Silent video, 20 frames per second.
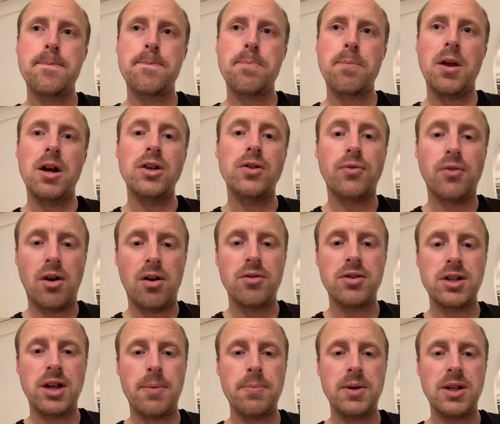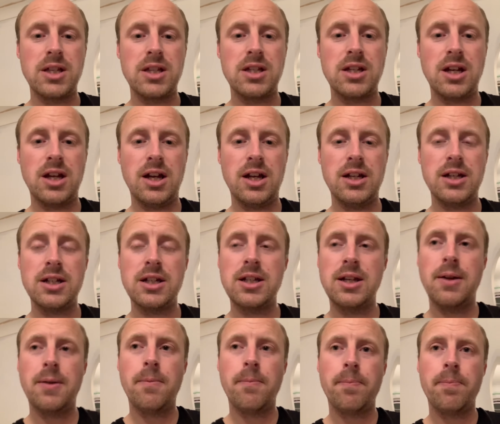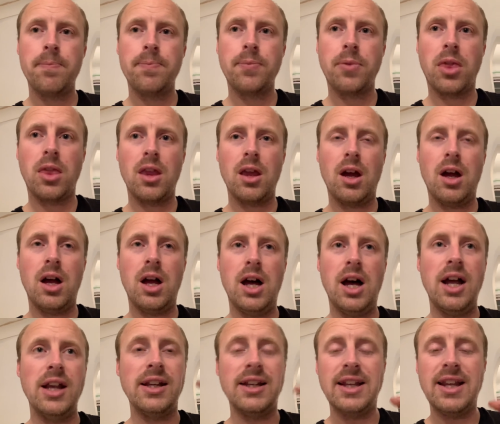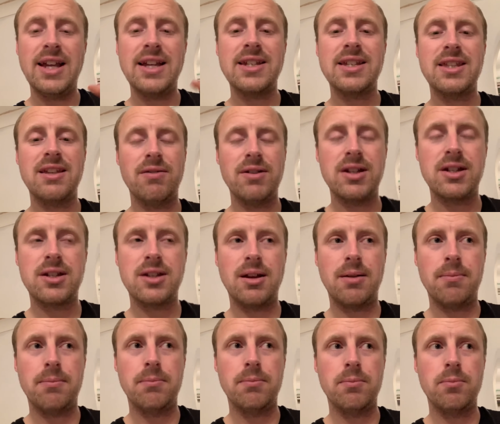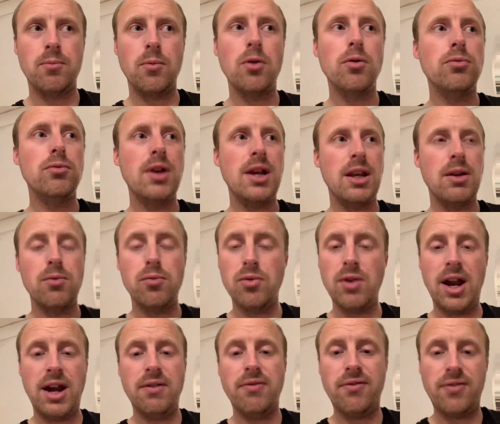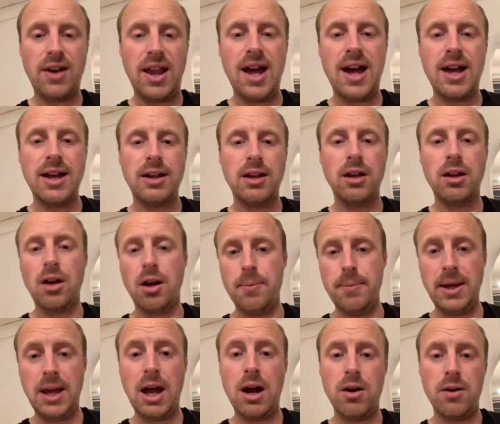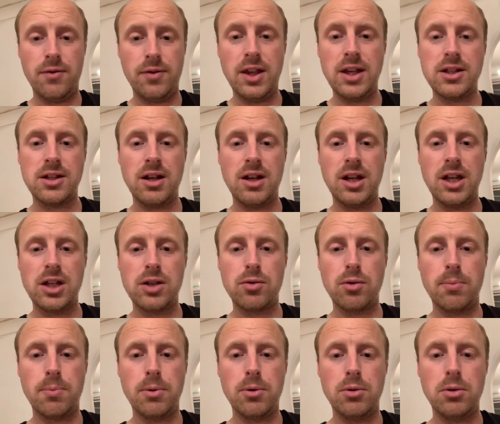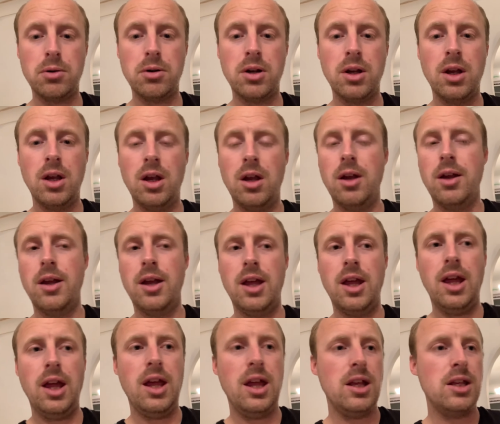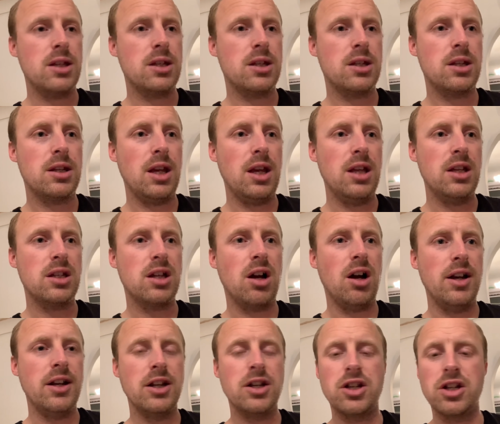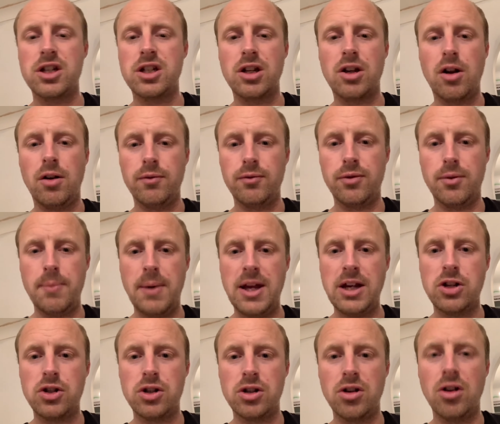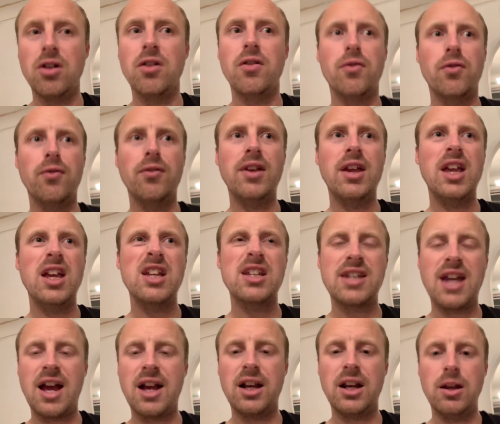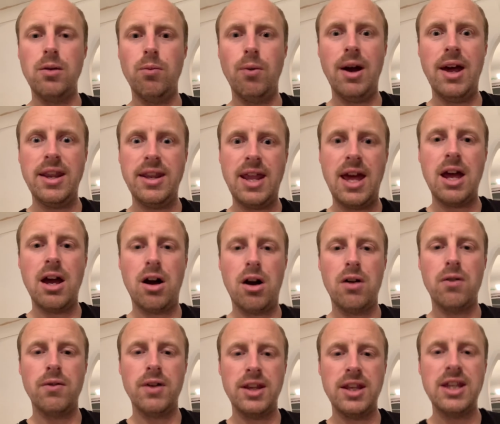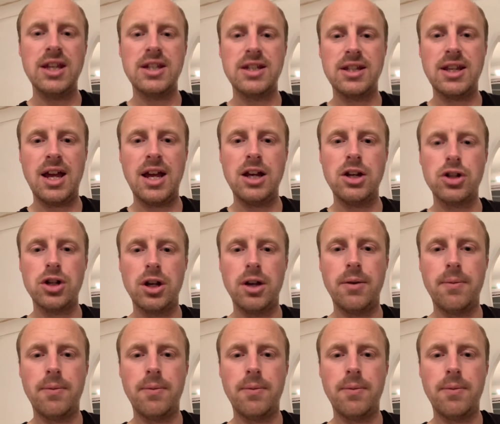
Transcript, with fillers: as far as I'm concerned, unless there is some really red flag coming out of this earnings report, it's it's kind of just a confirmation of exactly where they are at this stage.